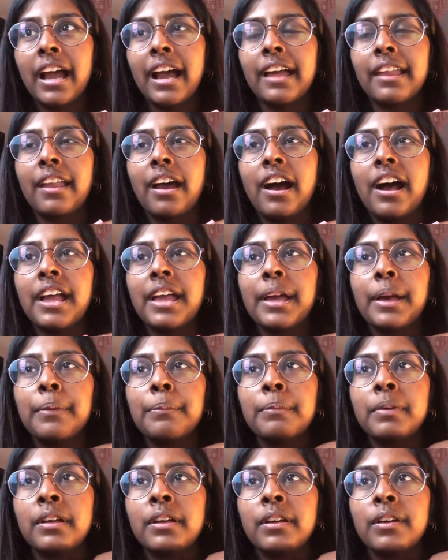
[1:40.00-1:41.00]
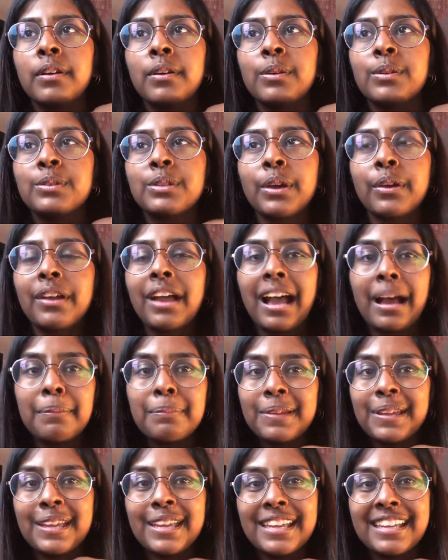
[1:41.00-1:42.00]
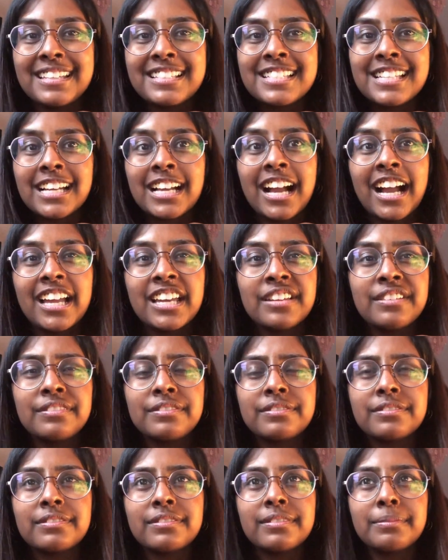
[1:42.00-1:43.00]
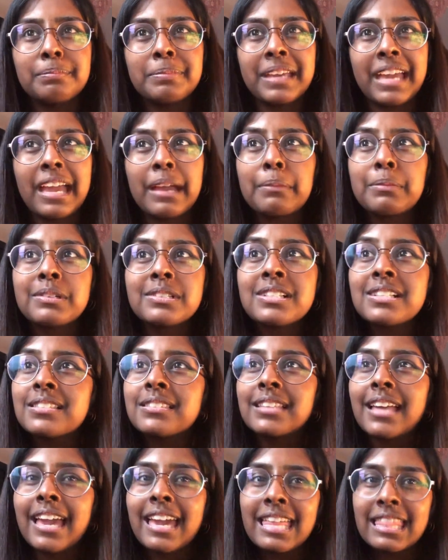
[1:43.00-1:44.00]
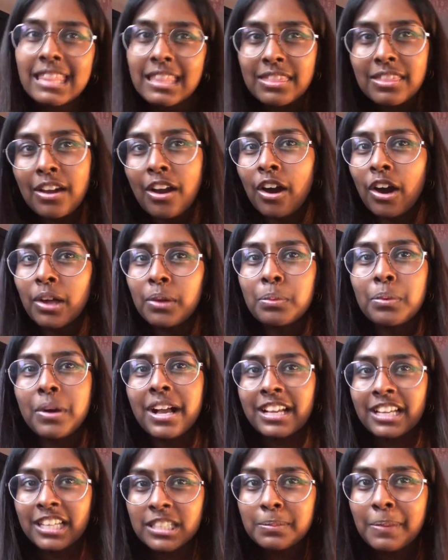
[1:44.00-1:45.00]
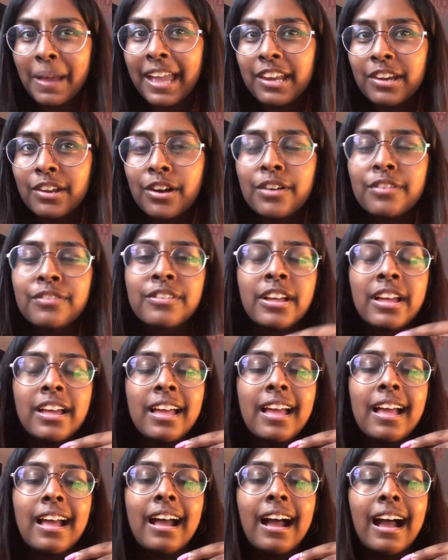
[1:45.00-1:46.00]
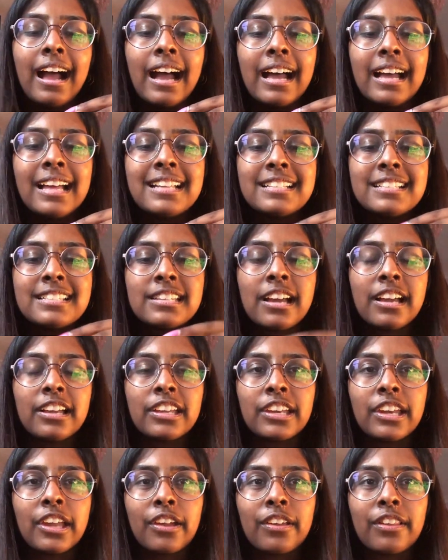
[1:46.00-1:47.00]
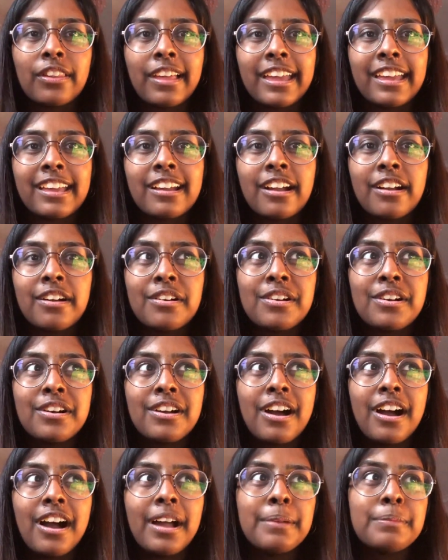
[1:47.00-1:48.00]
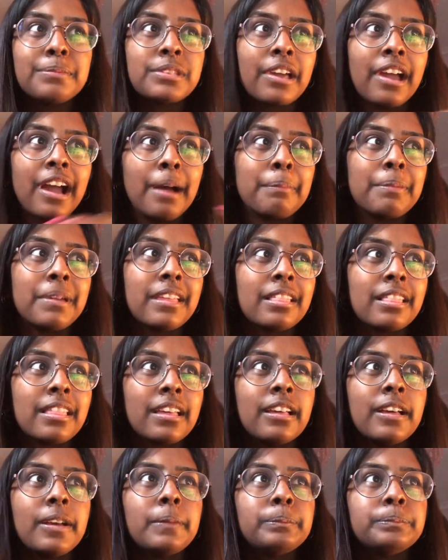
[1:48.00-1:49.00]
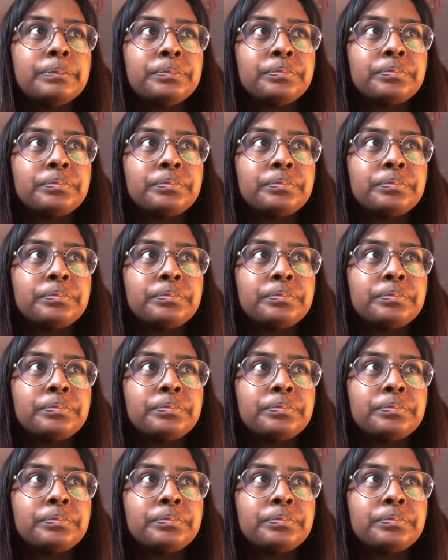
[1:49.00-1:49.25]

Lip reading: And I am so happy to kind of be able to say that the hard work has paid off. And you know, like, I'm so happy that